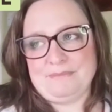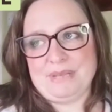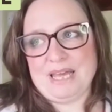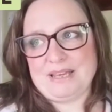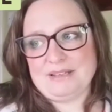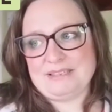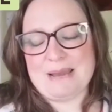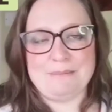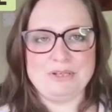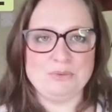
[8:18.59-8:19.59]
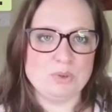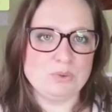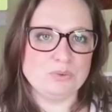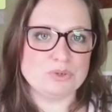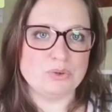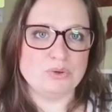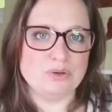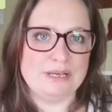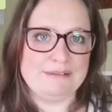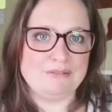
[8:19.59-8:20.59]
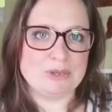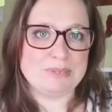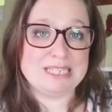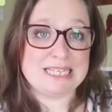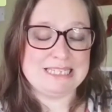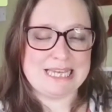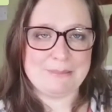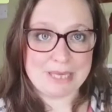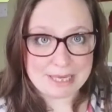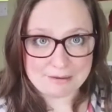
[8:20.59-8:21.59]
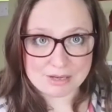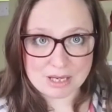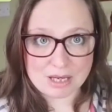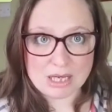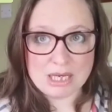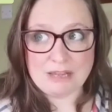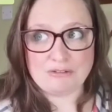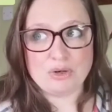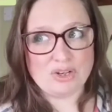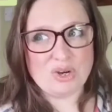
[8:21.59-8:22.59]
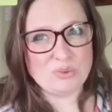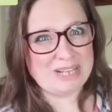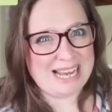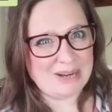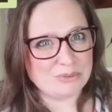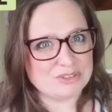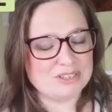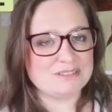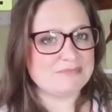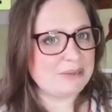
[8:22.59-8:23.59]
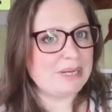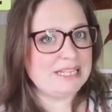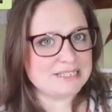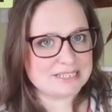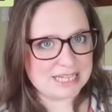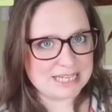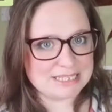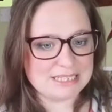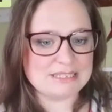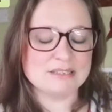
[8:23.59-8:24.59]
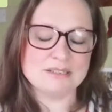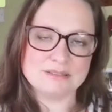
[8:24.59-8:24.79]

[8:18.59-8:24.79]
like damp in the walls, or if you're in a particularly damp area, if you're in an old house that isn't very well insulated,